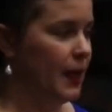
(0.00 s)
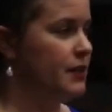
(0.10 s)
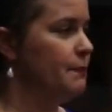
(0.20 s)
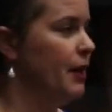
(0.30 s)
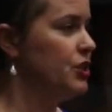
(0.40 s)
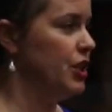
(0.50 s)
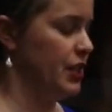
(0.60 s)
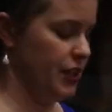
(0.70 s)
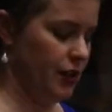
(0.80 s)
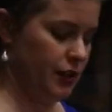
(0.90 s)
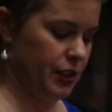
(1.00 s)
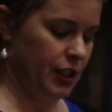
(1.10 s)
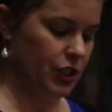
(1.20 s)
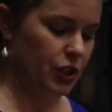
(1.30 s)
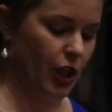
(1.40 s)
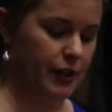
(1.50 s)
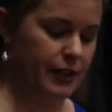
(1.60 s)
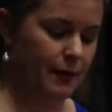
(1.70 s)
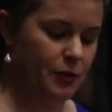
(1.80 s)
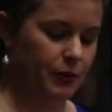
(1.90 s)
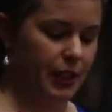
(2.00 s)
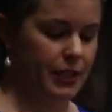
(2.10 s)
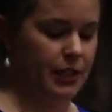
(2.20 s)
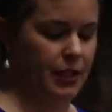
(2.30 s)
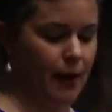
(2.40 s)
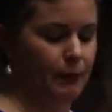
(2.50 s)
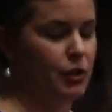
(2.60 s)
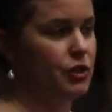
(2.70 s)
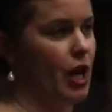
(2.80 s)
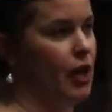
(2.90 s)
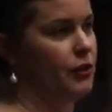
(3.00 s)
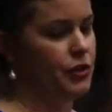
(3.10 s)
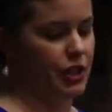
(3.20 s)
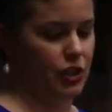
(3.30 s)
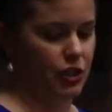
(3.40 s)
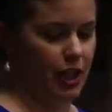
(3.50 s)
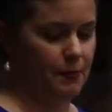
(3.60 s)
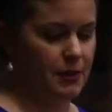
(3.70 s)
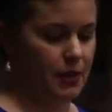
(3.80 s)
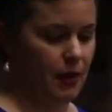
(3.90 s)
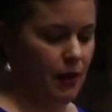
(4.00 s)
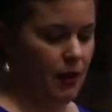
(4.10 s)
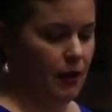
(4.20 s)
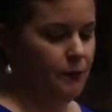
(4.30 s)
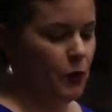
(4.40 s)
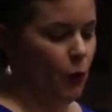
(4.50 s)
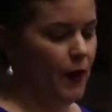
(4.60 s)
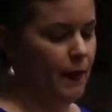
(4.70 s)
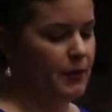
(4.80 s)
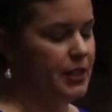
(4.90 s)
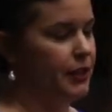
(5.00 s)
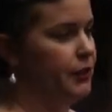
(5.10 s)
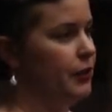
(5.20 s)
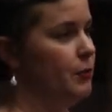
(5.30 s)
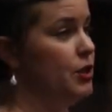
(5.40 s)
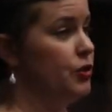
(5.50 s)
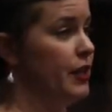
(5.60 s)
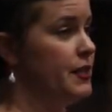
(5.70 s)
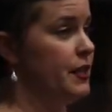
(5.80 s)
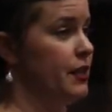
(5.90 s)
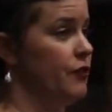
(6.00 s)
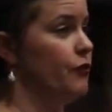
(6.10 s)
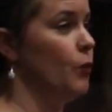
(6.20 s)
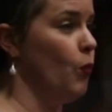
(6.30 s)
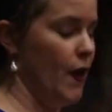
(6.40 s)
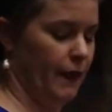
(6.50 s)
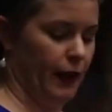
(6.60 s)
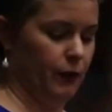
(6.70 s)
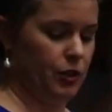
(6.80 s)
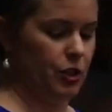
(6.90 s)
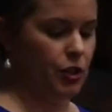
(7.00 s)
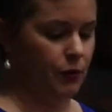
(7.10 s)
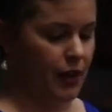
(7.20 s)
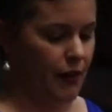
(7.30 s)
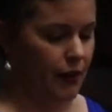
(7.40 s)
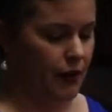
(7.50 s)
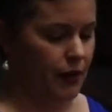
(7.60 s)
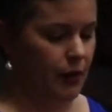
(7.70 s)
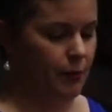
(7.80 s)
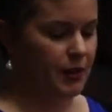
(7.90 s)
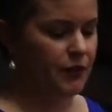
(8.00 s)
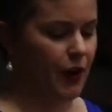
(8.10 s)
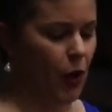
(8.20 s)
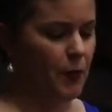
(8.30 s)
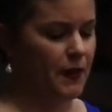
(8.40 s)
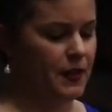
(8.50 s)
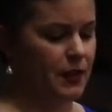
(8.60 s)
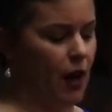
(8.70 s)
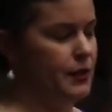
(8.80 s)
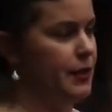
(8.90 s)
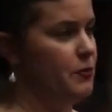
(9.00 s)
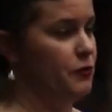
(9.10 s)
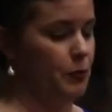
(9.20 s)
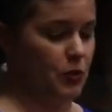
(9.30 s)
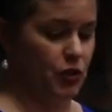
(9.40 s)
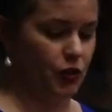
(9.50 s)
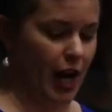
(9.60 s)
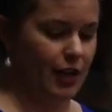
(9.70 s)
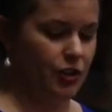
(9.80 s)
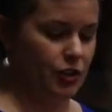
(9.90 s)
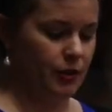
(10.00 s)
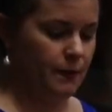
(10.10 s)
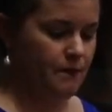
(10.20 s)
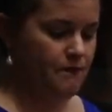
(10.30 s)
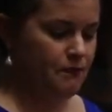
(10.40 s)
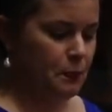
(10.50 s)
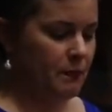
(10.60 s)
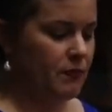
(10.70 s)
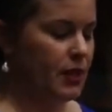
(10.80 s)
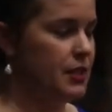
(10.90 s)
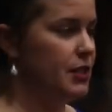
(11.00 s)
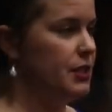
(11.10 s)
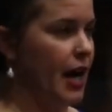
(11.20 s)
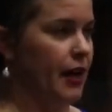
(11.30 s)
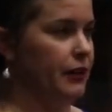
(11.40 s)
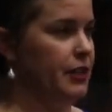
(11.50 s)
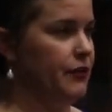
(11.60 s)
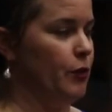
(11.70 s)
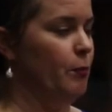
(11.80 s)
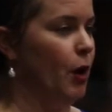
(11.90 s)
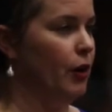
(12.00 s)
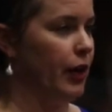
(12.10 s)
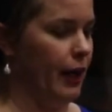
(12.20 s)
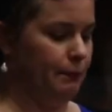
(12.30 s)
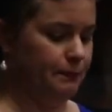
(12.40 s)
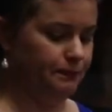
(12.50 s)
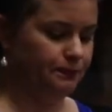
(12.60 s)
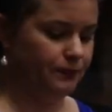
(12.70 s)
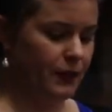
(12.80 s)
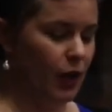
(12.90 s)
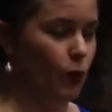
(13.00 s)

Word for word: It's much easier to teach concepts related to numbers, colors, and shapes when the material can be translated from one language to another. But developing these concepts from scratch is an entirely different ballgame,